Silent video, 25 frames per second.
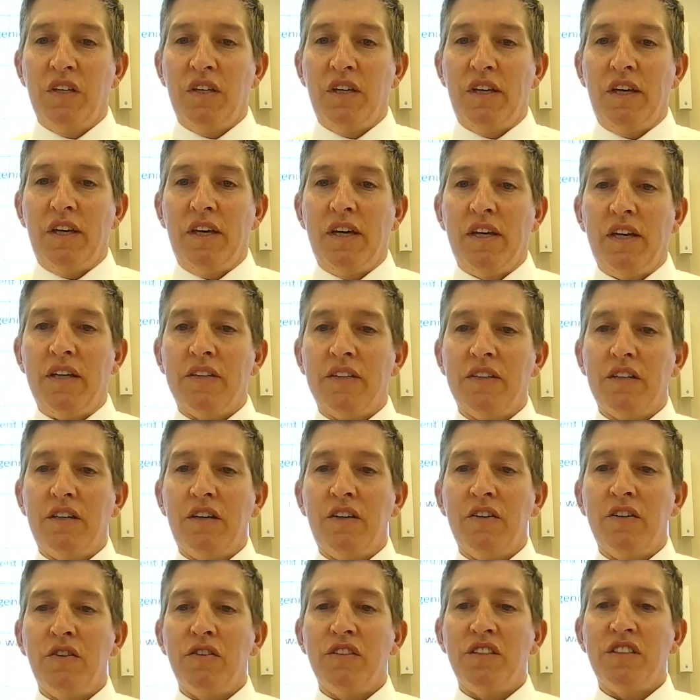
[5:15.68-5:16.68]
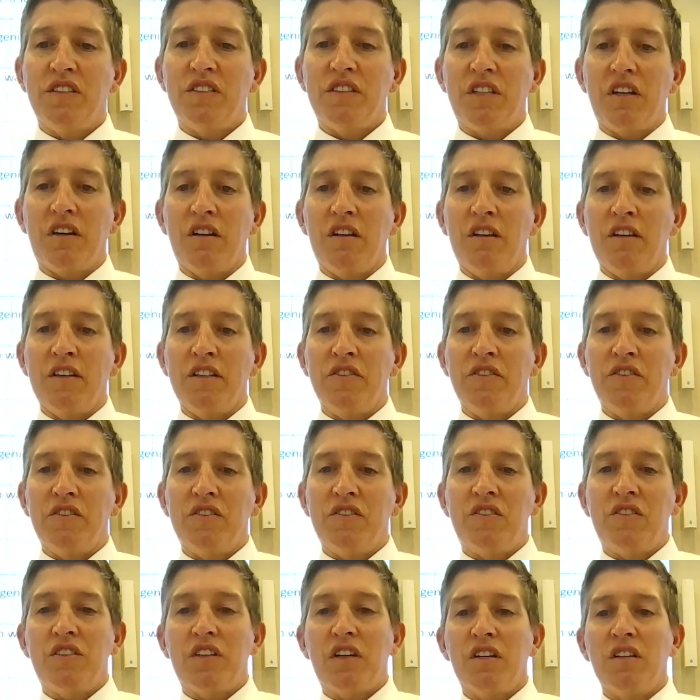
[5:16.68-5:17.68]
And although the
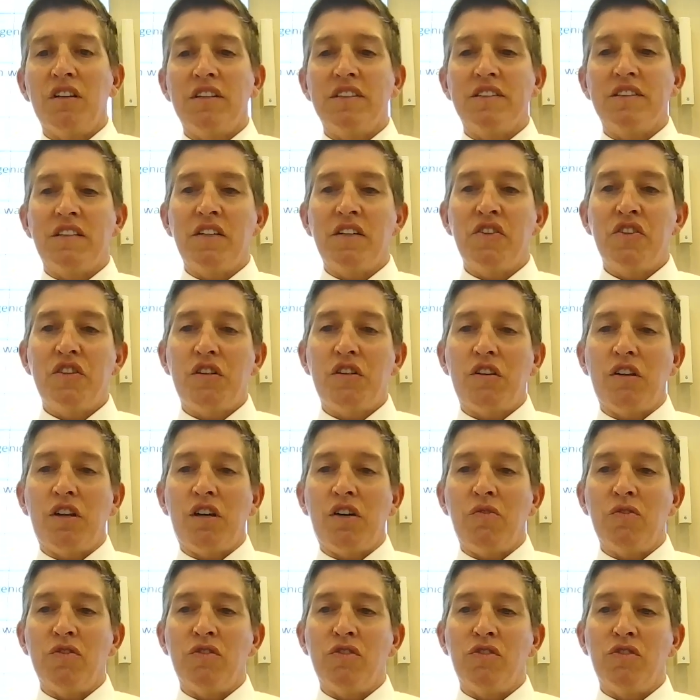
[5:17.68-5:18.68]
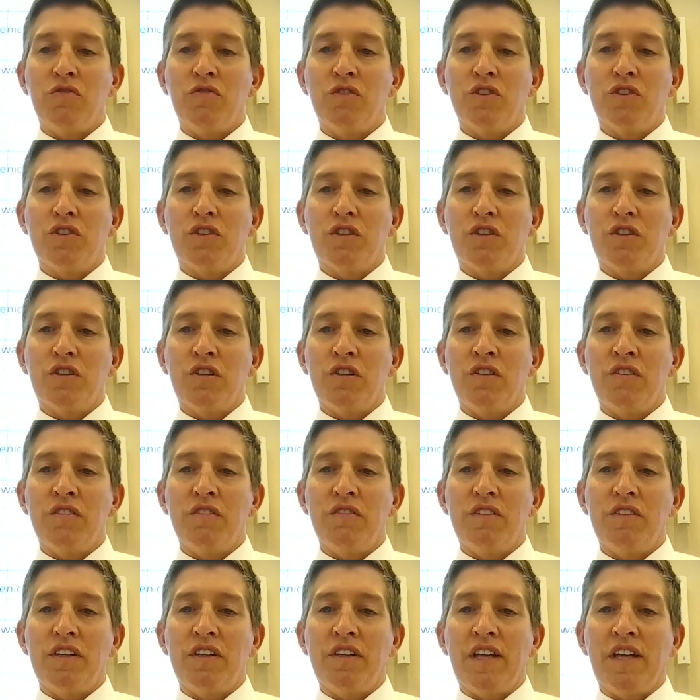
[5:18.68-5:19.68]
sterilization law was overturned
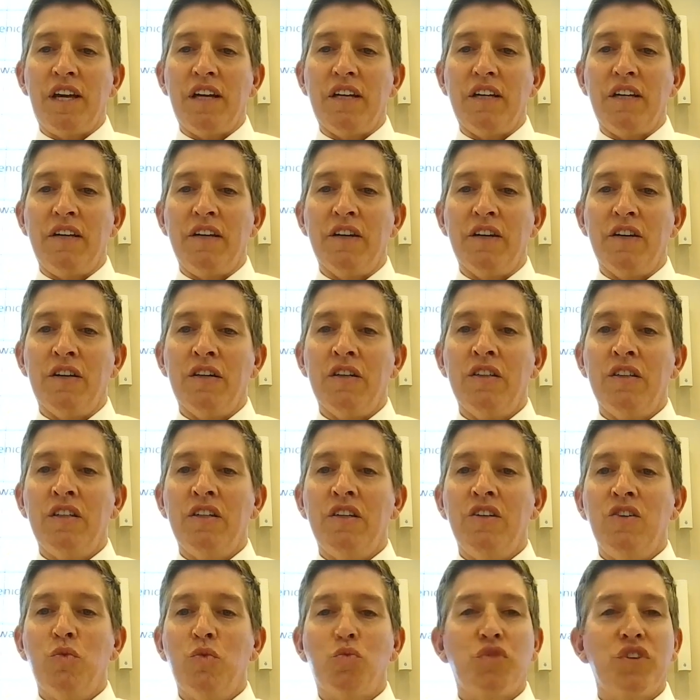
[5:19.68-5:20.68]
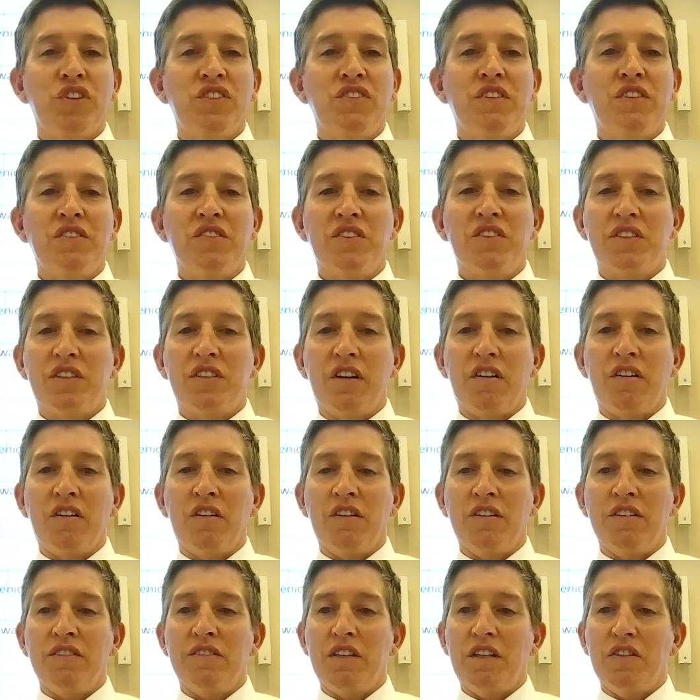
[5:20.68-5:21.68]
in that year, prison
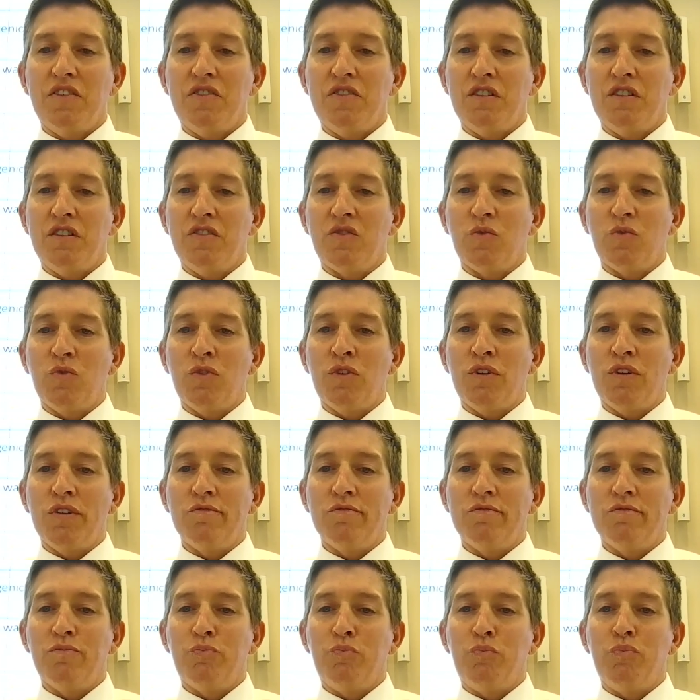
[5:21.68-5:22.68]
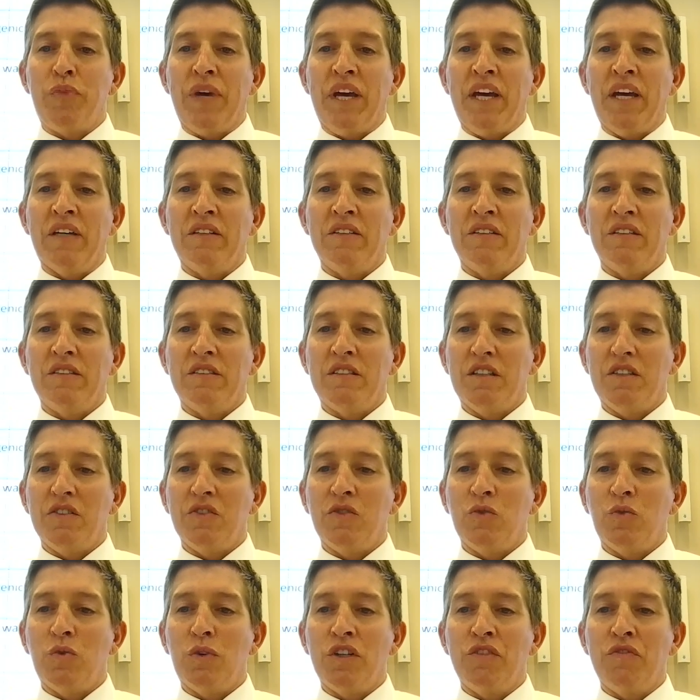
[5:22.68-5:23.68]
sterilizations weren't banned until
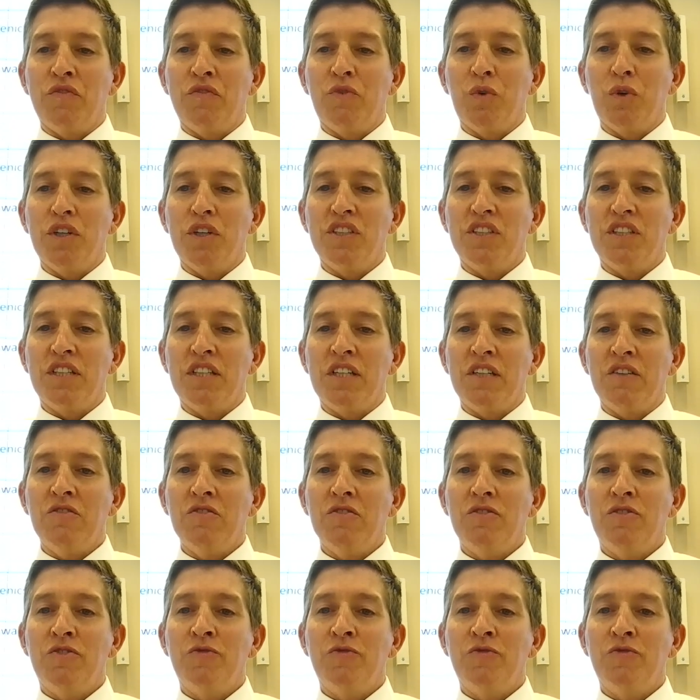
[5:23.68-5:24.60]
2014.